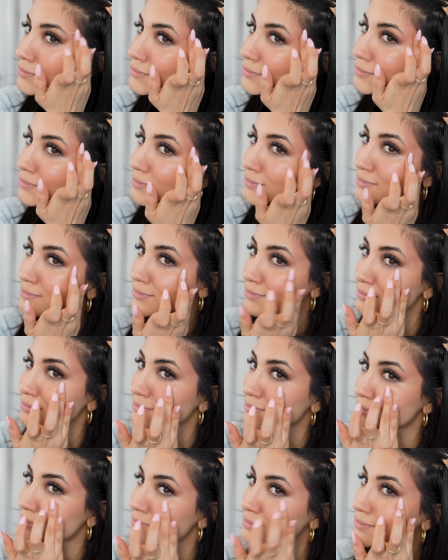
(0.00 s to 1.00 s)
Just
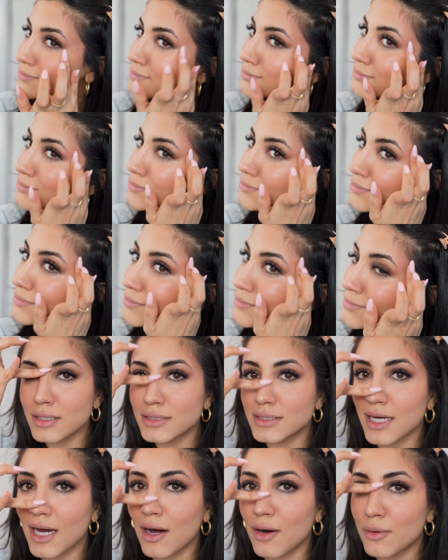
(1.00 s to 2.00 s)
placing a little
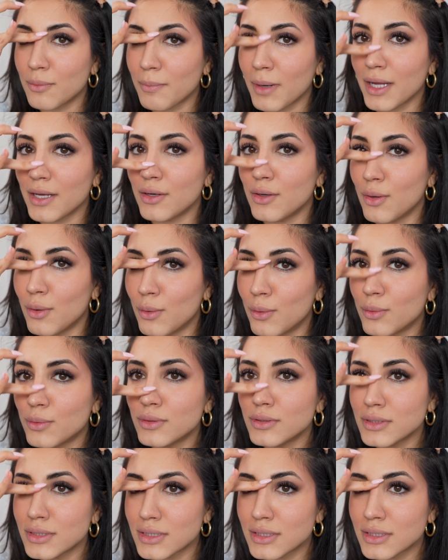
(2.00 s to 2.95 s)
bit down my nose.